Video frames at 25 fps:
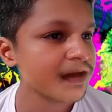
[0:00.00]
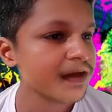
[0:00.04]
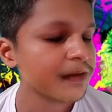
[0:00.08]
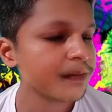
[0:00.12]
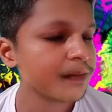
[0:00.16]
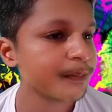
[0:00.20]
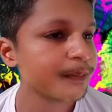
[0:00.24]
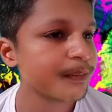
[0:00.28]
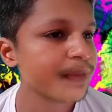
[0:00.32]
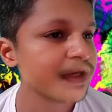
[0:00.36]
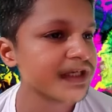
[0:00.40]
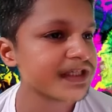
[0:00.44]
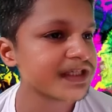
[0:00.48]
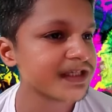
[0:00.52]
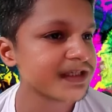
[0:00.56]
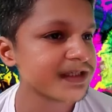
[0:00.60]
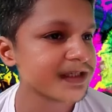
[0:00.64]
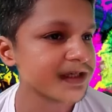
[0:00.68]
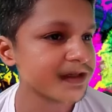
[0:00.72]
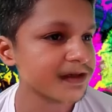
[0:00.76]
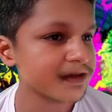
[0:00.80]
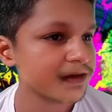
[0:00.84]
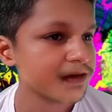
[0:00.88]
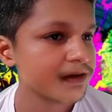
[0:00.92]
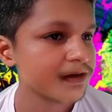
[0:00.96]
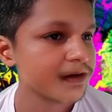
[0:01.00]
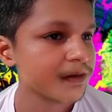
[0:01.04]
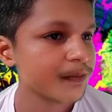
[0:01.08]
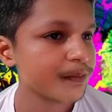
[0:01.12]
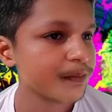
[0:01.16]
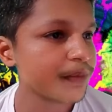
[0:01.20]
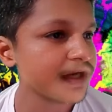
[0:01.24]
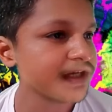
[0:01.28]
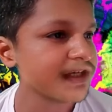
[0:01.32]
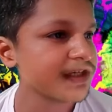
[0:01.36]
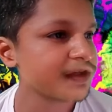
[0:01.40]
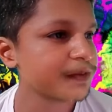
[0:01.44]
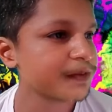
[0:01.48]
budgeted
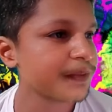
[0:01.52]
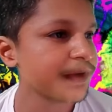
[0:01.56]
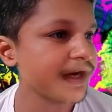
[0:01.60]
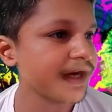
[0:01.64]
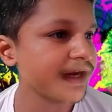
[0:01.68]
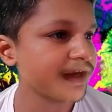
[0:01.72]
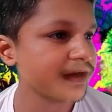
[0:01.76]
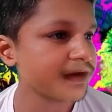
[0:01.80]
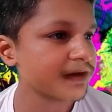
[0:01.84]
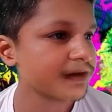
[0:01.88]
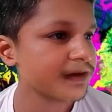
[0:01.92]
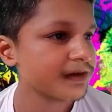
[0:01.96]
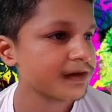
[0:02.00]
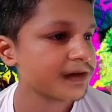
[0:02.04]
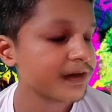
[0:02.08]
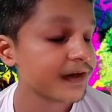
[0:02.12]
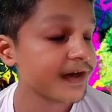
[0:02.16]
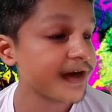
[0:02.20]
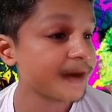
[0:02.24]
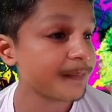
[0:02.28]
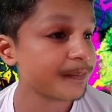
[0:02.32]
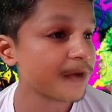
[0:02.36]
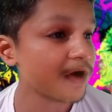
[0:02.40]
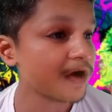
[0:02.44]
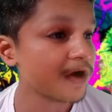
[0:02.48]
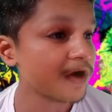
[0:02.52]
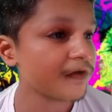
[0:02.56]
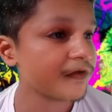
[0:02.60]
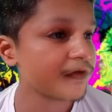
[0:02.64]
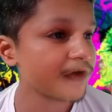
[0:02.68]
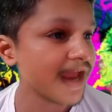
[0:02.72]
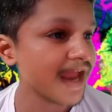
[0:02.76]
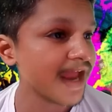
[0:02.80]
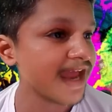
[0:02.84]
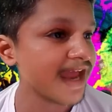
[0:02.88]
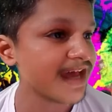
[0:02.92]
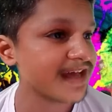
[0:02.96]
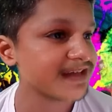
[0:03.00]
Point Break Ripoff
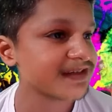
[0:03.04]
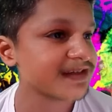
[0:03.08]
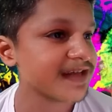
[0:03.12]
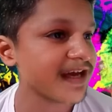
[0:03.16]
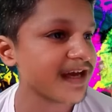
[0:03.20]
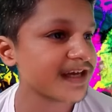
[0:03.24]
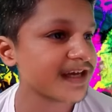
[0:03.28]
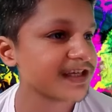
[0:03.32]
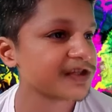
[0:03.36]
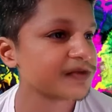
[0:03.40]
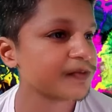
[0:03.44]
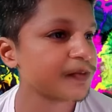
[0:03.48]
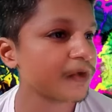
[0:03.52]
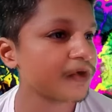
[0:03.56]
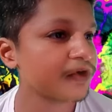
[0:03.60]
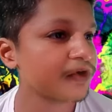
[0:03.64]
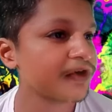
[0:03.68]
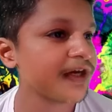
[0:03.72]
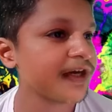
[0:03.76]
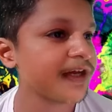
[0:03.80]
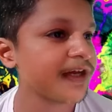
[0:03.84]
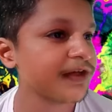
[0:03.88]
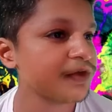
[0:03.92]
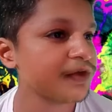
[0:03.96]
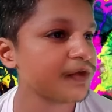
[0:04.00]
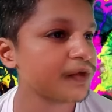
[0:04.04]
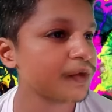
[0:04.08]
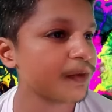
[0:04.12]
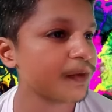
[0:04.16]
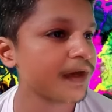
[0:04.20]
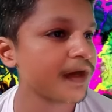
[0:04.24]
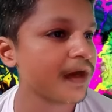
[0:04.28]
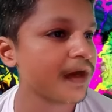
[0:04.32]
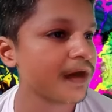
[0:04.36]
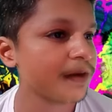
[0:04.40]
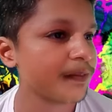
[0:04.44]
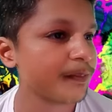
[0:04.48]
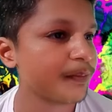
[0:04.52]
has exploded into
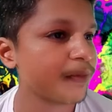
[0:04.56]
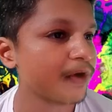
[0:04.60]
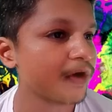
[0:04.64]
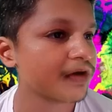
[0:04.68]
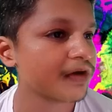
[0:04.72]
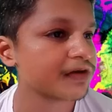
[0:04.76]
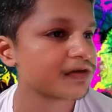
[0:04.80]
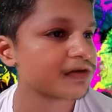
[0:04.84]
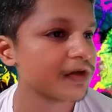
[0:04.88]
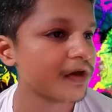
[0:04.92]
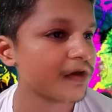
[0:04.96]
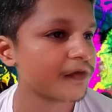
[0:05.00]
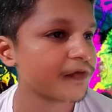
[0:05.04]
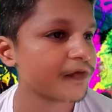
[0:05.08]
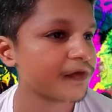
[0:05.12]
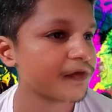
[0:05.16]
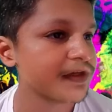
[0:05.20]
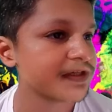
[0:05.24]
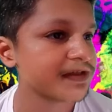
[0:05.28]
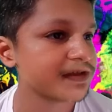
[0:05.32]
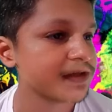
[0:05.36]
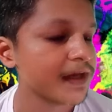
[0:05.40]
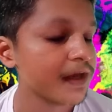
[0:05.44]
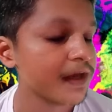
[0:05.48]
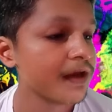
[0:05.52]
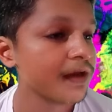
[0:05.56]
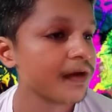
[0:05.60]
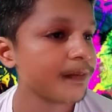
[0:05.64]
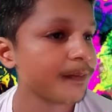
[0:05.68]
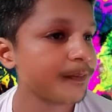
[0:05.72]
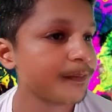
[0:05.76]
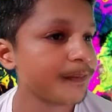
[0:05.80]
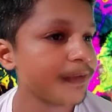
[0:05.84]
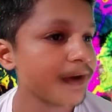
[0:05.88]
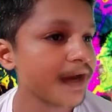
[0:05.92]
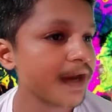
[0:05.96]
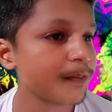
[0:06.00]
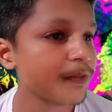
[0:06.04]
an box office
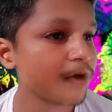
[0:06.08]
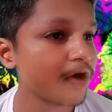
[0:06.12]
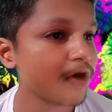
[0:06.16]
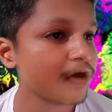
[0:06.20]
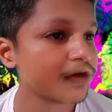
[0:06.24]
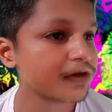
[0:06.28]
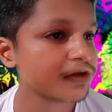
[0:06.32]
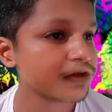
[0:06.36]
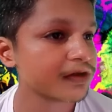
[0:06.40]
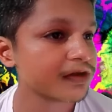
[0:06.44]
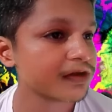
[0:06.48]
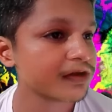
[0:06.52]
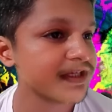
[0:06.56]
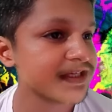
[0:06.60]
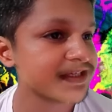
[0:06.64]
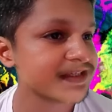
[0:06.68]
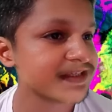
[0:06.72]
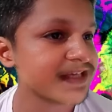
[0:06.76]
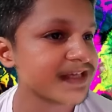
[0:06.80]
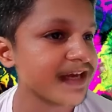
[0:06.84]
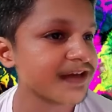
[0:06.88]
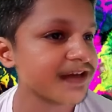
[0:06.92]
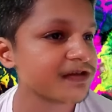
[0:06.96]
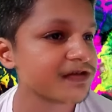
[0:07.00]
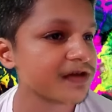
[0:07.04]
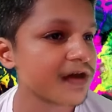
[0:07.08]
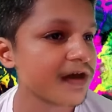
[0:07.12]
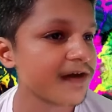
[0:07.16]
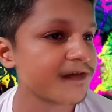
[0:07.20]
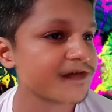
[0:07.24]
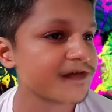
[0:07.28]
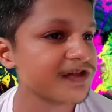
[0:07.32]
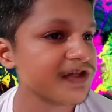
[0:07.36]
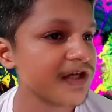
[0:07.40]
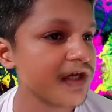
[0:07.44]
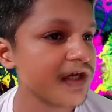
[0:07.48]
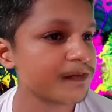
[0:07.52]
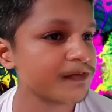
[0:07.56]
behemoth the size
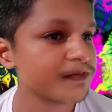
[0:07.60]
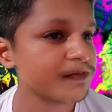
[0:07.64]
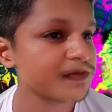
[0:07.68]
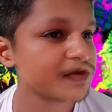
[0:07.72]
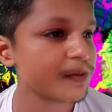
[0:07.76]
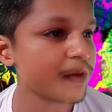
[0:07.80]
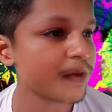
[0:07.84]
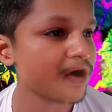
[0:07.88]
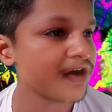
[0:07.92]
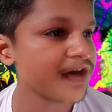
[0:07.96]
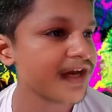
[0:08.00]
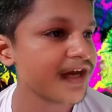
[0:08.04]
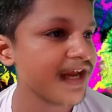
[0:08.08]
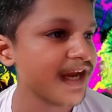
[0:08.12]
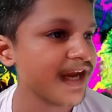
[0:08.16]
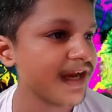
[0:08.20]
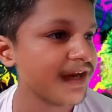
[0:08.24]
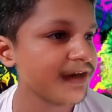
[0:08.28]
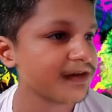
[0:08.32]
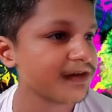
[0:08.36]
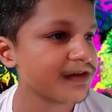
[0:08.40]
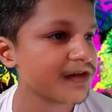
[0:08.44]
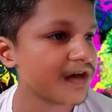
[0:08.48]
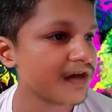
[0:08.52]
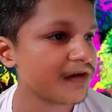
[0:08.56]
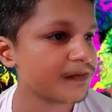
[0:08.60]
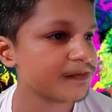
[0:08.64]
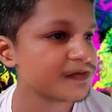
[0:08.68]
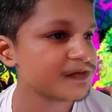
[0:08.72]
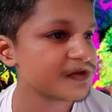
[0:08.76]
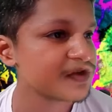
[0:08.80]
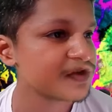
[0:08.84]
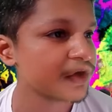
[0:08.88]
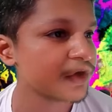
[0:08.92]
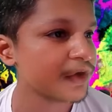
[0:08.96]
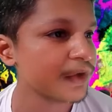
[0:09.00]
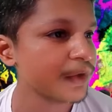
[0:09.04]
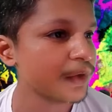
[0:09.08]
of James Bond and
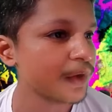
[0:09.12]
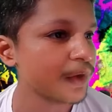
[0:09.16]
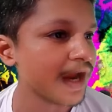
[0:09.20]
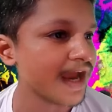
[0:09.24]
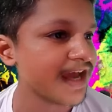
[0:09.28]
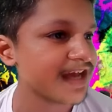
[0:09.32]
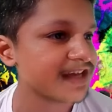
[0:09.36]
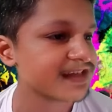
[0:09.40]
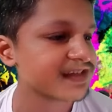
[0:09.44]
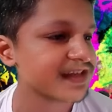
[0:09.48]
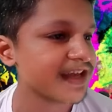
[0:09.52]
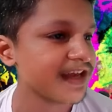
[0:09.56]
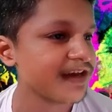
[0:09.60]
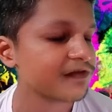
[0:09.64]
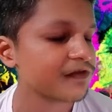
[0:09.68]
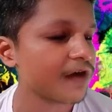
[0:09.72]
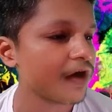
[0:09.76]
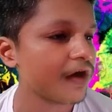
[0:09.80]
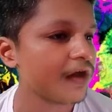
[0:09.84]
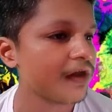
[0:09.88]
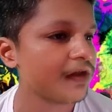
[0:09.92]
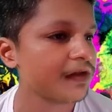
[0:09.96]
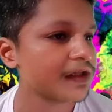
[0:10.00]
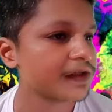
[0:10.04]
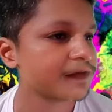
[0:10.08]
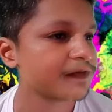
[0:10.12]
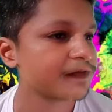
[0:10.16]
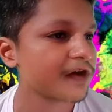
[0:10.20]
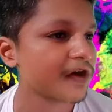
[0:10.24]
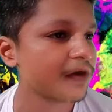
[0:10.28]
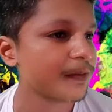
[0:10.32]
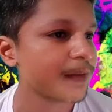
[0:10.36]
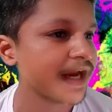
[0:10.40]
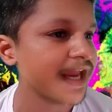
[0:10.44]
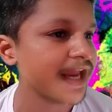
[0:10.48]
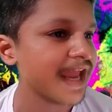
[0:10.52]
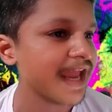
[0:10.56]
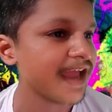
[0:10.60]
Dom's crew has evolved
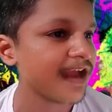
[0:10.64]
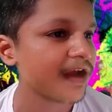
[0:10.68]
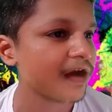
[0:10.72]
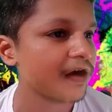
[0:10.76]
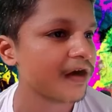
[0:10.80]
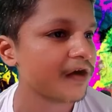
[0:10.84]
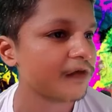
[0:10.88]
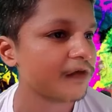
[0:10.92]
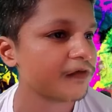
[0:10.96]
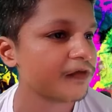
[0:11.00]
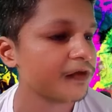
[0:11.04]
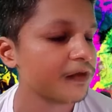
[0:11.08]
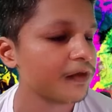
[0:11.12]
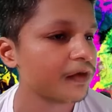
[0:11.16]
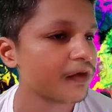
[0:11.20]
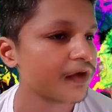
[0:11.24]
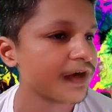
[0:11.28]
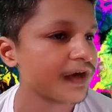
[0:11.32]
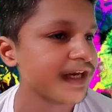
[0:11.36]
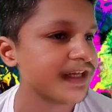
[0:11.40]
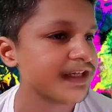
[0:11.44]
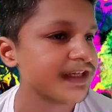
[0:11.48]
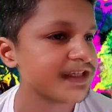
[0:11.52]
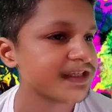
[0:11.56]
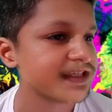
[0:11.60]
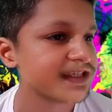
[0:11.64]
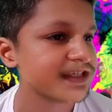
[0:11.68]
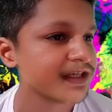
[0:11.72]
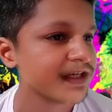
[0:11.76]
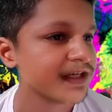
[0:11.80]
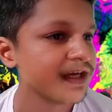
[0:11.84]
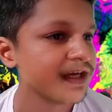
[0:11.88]
from a gang of low-rent